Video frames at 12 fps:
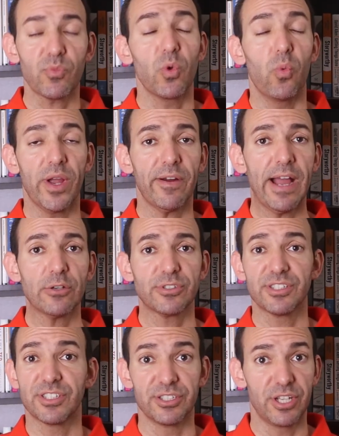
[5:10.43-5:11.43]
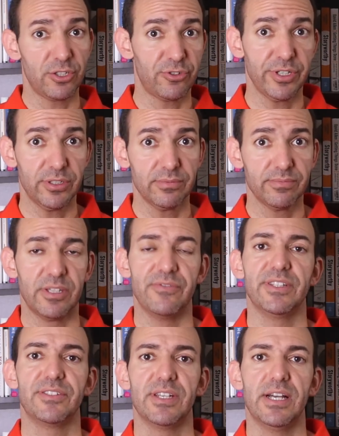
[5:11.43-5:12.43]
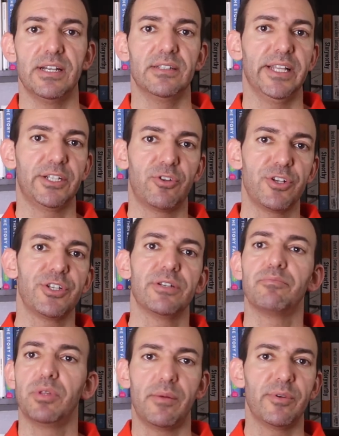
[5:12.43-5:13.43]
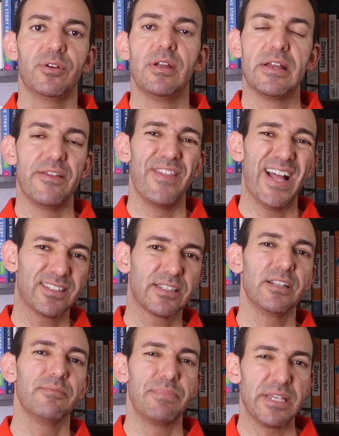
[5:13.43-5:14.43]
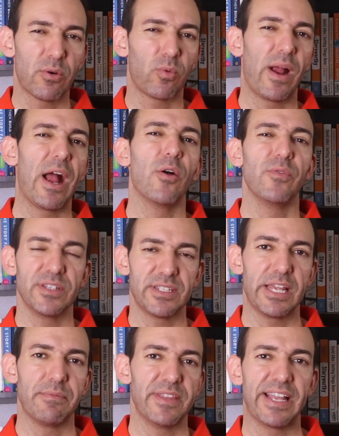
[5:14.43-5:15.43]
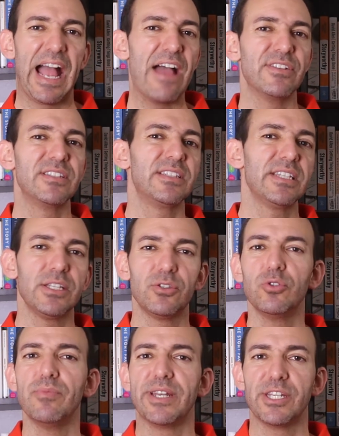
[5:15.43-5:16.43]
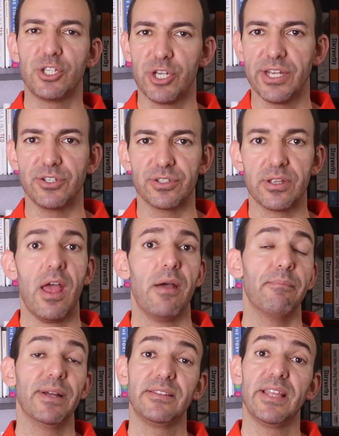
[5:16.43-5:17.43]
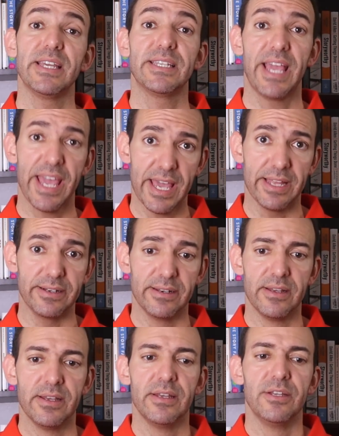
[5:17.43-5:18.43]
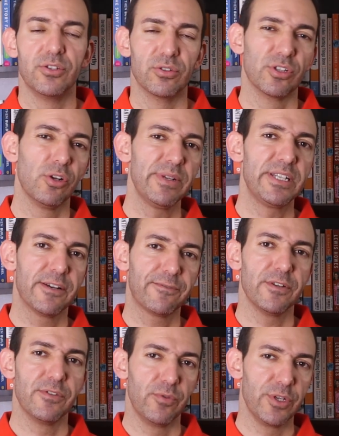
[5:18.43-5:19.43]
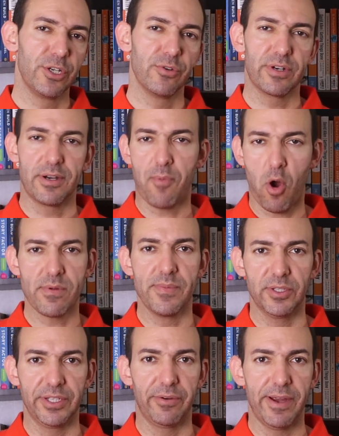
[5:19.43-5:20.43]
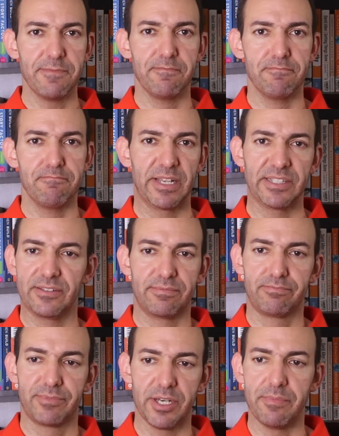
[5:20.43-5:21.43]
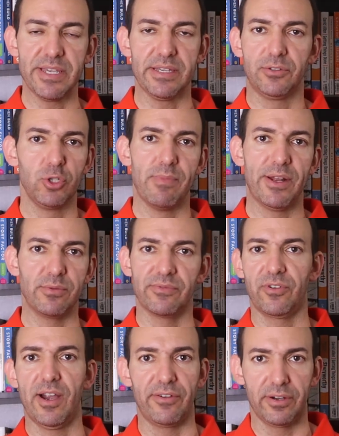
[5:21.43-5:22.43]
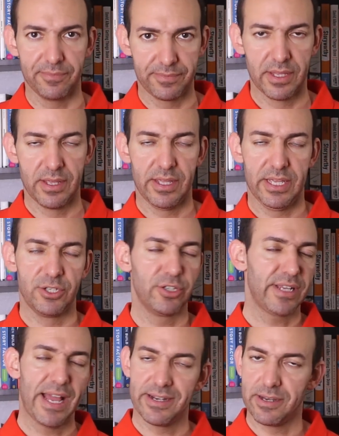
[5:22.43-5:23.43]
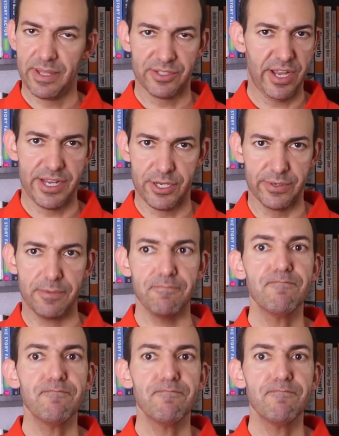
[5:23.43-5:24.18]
Warehouses, industrial, if it's electrician, plumber, that's going to be around the same thing. I haven't seen too many changes, but they can. So it's a little bit different than when you're doing an apartment building, right? Because it's going to be a 2-bedroom forever. It just kind of depends on how you do it.